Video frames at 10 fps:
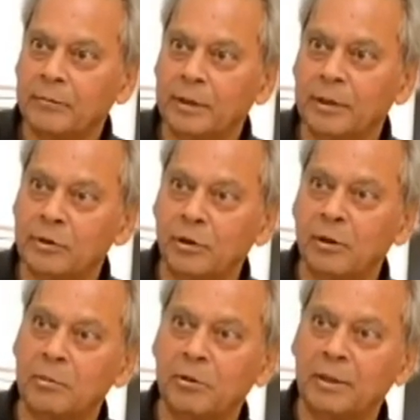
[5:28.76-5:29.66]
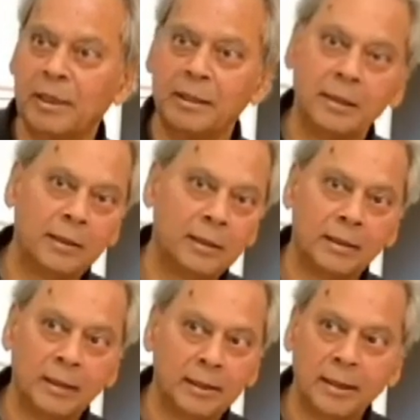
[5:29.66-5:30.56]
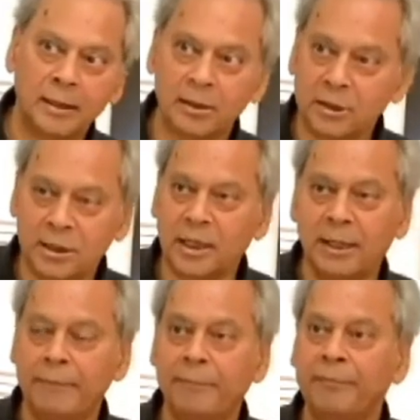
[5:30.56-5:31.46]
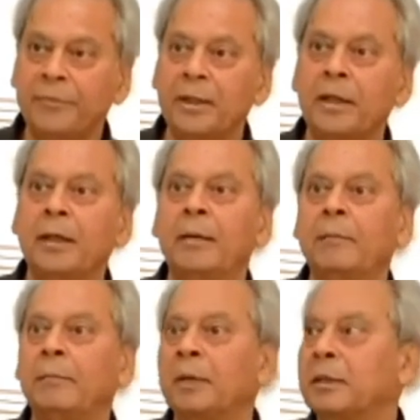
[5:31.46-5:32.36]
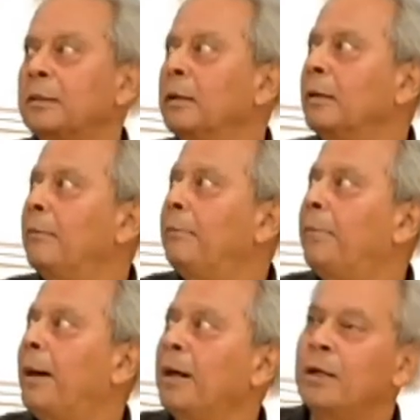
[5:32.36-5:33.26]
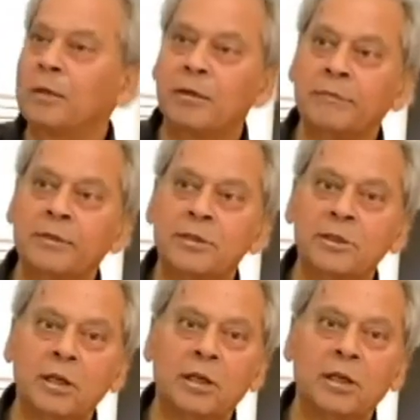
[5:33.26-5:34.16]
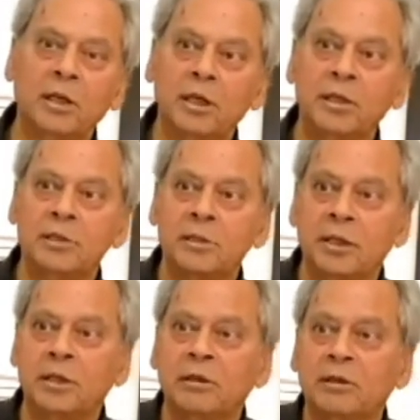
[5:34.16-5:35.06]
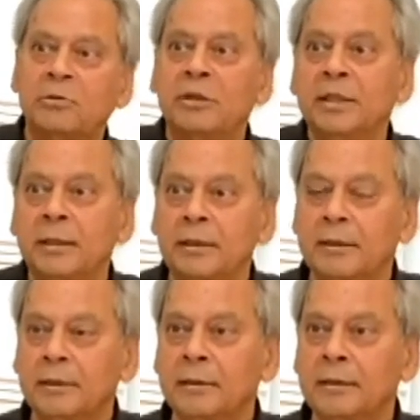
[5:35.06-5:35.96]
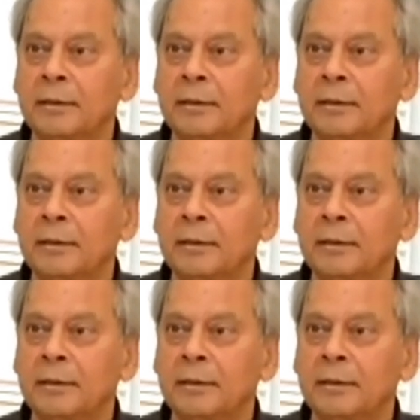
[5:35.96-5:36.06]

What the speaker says: We can talk about that another time. But part of the sun is in the tree.